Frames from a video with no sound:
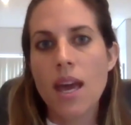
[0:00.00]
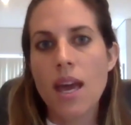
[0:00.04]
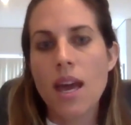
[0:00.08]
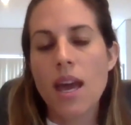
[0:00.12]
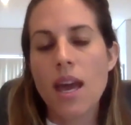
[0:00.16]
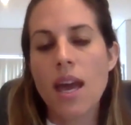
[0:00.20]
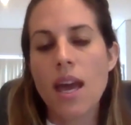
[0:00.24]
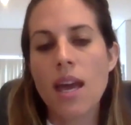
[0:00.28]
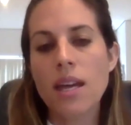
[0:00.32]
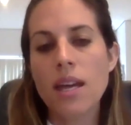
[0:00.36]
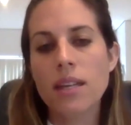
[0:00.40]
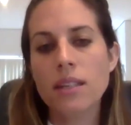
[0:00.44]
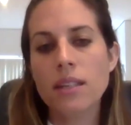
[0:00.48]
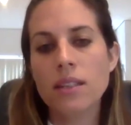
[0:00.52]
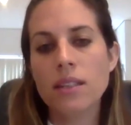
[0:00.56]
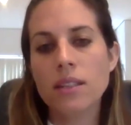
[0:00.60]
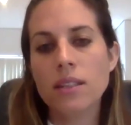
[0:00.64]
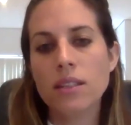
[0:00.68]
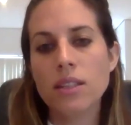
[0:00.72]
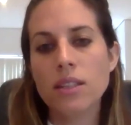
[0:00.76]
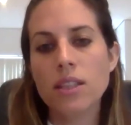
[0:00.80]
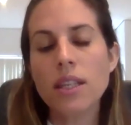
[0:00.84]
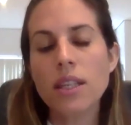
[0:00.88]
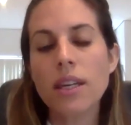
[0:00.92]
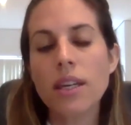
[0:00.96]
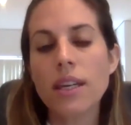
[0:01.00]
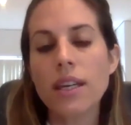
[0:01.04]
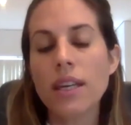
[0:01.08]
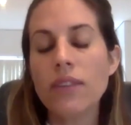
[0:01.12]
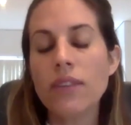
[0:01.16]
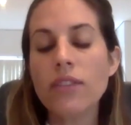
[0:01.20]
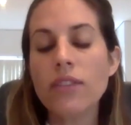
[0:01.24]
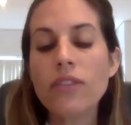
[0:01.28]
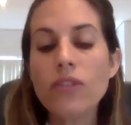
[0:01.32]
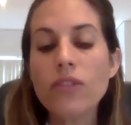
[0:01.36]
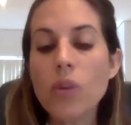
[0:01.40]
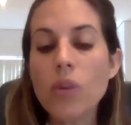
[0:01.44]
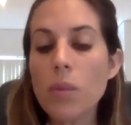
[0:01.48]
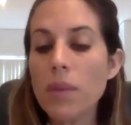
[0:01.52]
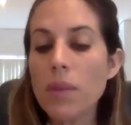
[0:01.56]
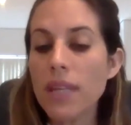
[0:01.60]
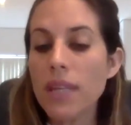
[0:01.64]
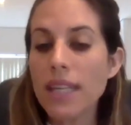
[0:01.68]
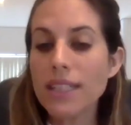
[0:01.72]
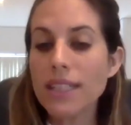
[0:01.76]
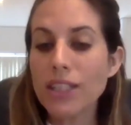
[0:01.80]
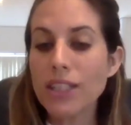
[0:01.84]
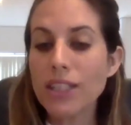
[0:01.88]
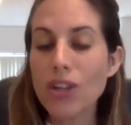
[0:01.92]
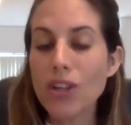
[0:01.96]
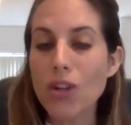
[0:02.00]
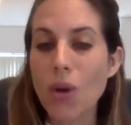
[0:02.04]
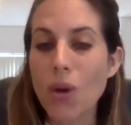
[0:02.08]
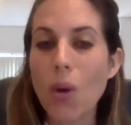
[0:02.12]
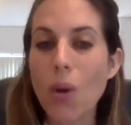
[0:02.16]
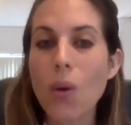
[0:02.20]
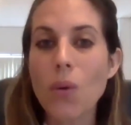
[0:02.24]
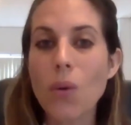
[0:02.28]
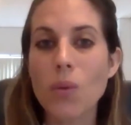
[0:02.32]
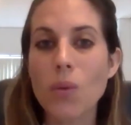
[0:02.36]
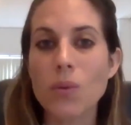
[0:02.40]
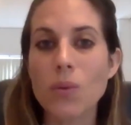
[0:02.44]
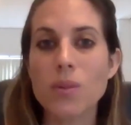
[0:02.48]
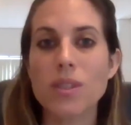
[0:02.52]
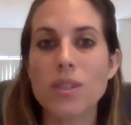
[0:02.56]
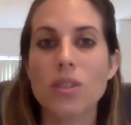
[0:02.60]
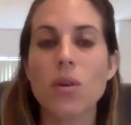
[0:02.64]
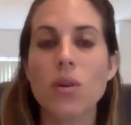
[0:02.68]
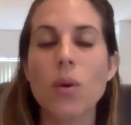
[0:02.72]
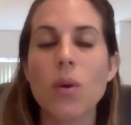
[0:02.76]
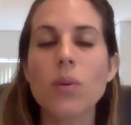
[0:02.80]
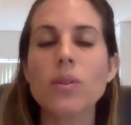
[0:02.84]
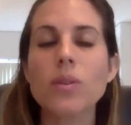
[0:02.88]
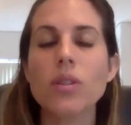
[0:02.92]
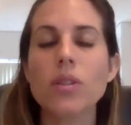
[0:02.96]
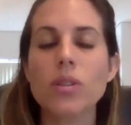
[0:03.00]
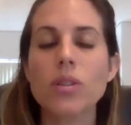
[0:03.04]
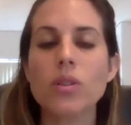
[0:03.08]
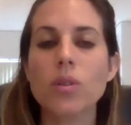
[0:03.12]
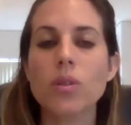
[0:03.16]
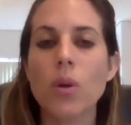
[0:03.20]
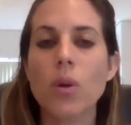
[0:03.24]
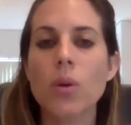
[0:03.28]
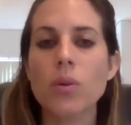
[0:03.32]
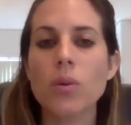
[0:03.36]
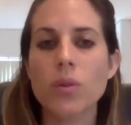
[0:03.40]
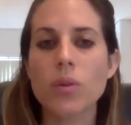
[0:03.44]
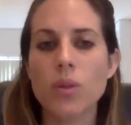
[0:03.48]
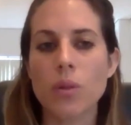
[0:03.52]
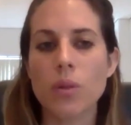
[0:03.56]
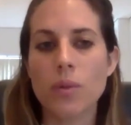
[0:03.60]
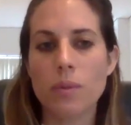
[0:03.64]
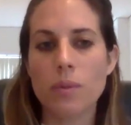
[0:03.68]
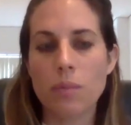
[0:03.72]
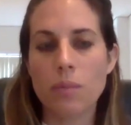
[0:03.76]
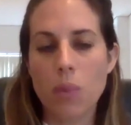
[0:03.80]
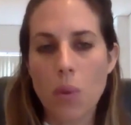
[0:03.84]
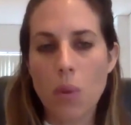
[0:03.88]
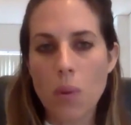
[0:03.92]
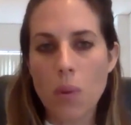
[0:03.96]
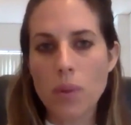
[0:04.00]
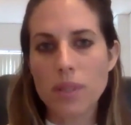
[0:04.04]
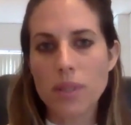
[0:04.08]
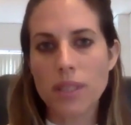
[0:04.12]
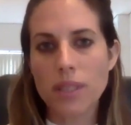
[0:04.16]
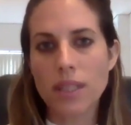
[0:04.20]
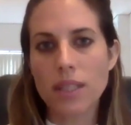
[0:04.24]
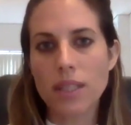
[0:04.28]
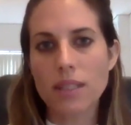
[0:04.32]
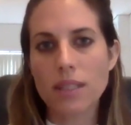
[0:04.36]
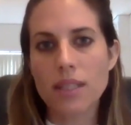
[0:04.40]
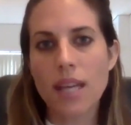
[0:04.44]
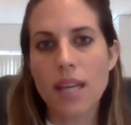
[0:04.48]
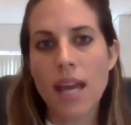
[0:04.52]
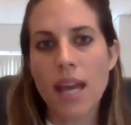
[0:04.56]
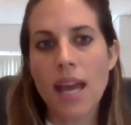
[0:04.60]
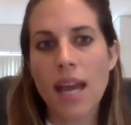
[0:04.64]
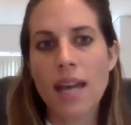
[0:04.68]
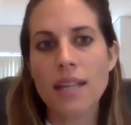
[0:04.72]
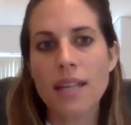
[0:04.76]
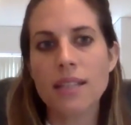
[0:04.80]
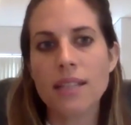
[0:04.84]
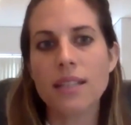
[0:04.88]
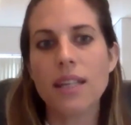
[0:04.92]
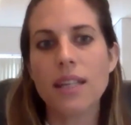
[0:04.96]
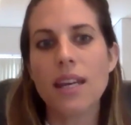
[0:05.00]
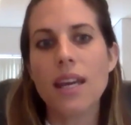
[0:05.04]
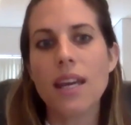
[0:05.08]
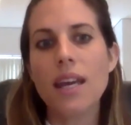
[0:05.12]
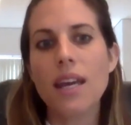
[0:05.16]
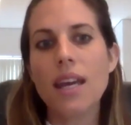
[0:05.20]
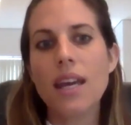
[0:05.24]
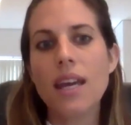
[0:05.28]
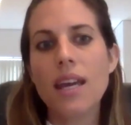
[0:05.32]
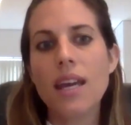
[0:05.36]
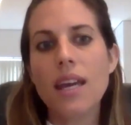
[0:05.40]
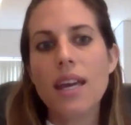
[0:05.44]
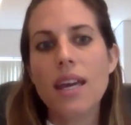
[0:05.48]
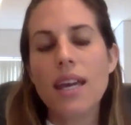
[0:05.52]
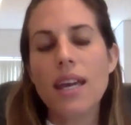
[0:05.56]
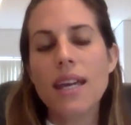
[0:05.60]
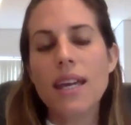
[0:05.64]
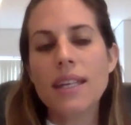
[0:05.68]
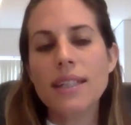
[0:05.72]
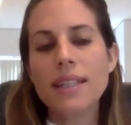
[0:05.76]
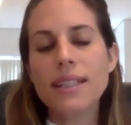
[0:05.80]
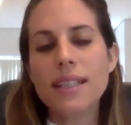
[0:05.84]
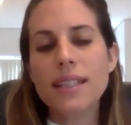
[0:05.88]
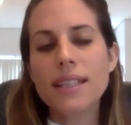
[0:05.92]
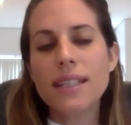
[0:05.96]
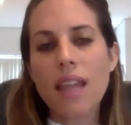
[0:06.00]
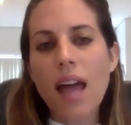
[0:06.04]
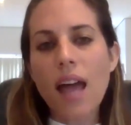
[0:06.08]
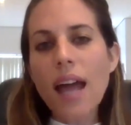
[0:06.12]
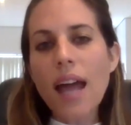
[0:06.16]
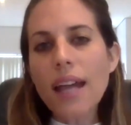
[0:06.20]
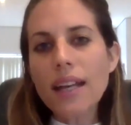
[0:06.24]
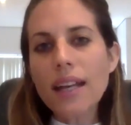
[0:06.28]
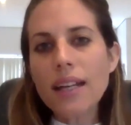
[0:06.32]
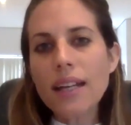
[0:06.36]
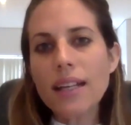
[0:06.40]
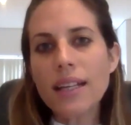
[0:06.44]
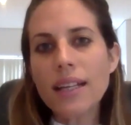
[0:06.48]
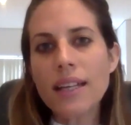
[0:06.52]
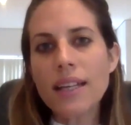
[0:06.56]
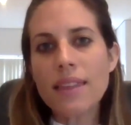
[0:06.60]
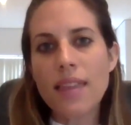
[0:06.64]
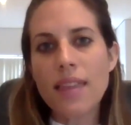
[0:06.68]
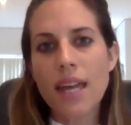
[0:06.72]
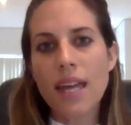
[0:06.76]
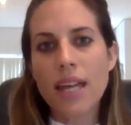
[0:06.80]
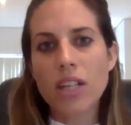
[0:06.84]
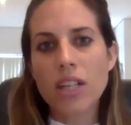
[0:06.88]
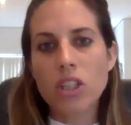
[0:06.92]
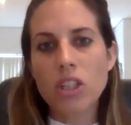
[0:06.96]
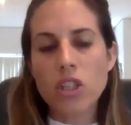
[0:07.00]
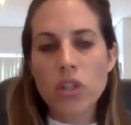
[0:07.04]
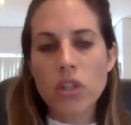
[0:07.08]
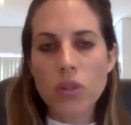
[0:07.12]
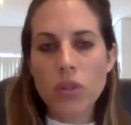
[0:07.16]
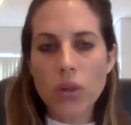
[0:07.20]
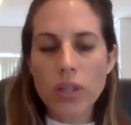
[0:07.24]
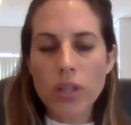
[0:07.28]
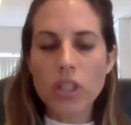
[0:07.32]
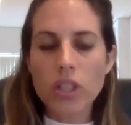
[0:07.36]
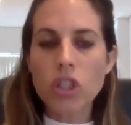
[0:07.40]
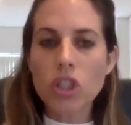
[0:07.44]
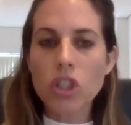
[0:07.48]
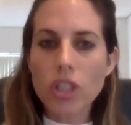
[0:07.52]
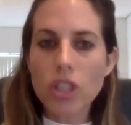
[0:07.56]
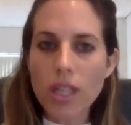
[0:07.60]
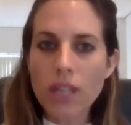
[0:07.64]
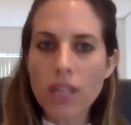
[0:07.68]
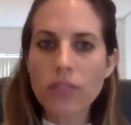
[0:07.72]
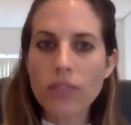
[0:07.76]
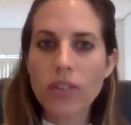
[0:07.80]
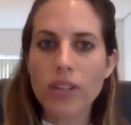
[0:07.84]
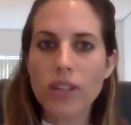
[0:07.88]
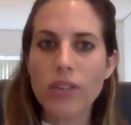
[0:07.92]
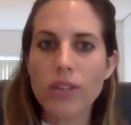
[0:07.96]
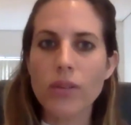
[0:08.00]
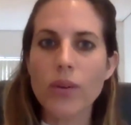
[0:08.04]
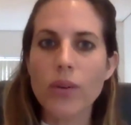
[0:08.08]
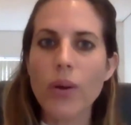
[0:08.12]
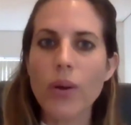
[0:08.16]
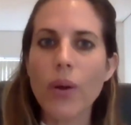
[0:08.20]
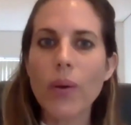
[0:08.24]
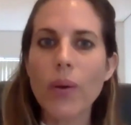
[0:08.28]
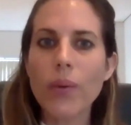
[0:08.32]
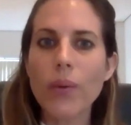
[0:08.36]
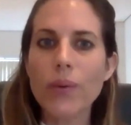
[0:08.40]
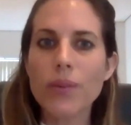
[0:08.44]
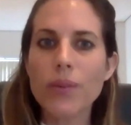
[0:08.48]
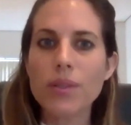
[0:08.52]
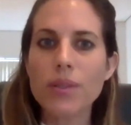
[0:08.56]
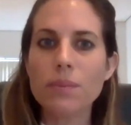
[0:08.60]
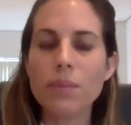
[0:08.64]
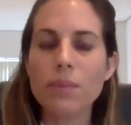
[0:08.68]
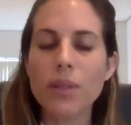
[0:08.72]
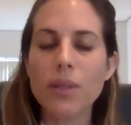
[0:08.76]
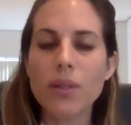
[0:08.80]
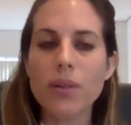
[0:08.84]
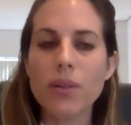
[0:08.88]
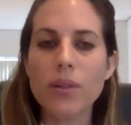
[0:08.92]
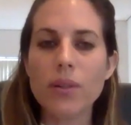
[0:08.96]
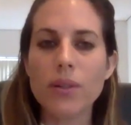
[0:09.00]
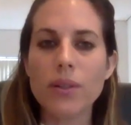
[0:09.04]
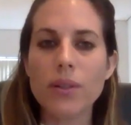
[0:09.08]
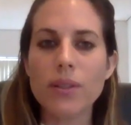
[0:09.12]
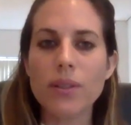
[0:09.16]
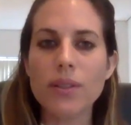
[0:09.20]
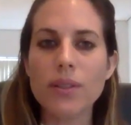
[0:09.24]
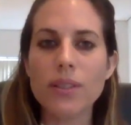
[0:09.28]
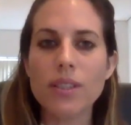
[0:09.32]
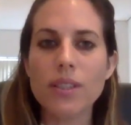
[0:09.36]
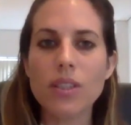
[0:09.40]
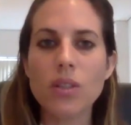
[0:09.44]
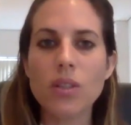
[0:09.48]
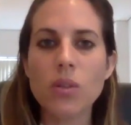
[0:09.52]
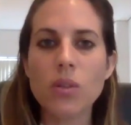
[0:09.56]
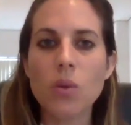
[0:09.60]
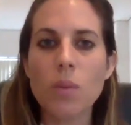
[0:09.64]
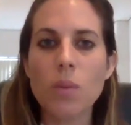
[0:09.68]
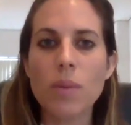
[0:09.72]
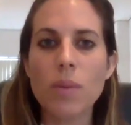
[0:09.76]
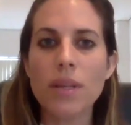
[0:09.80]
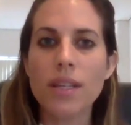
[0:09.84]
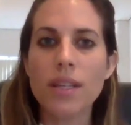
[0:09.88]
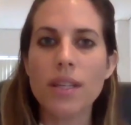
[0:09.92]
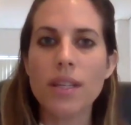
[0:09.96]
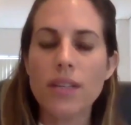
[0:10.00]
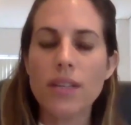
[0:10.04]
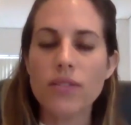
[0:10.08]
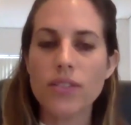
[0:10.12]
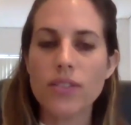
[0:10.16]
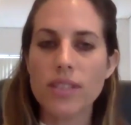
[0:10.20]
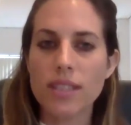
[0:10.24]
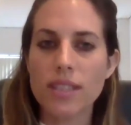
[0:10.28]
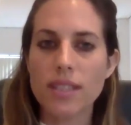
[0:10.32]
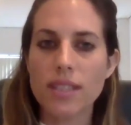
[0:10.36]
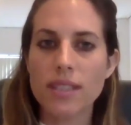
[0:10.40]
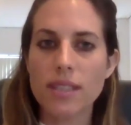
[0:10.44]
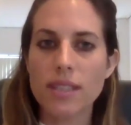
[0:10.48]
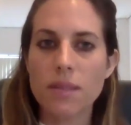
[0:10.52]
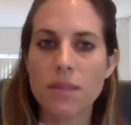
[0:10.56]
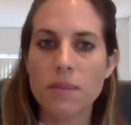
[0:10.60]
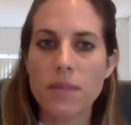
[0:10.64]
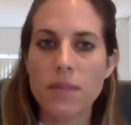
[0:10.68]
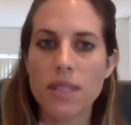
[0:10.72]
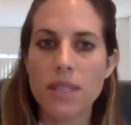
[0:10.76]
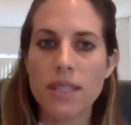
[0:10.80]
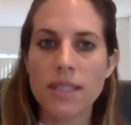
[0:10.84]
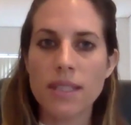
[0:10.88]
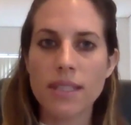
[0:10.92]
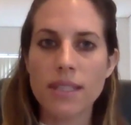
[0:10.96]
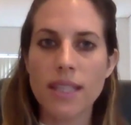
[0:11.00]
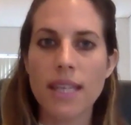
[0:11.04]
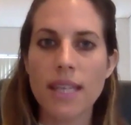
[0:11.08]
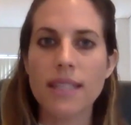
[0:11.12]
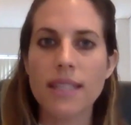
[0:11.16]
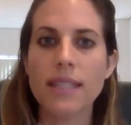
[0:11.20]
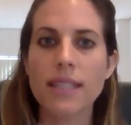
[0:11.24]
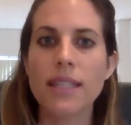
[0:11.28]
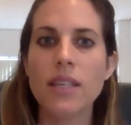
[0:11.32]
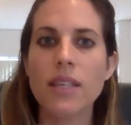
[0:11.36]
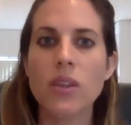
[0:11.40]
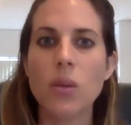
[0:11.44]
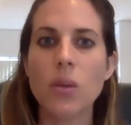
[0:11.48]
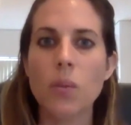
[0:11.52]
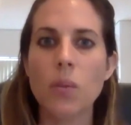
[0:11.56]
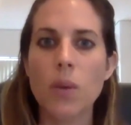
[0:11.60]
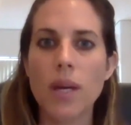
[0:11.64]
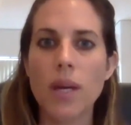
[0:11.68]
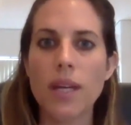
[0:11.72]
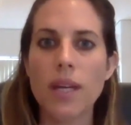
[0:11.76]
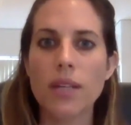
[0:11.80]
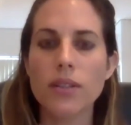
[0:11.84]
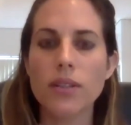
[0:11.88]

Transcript: And yeah, even formulating goals. Goals are so, so important. And it is likely that you're not achieving your goals because your belief system is getting in the way.